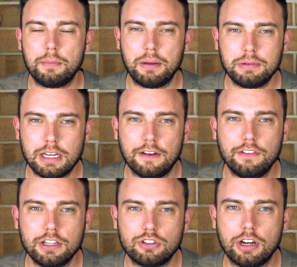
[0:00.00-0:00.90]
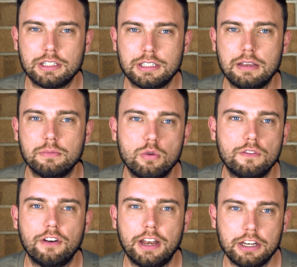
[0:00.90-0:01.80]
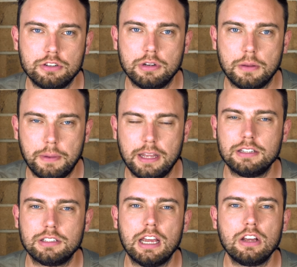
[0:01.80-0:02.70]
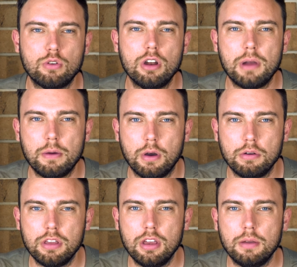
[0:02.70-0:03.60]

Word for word: but I'm definitely trying to seek more financial independence and grow my wealth,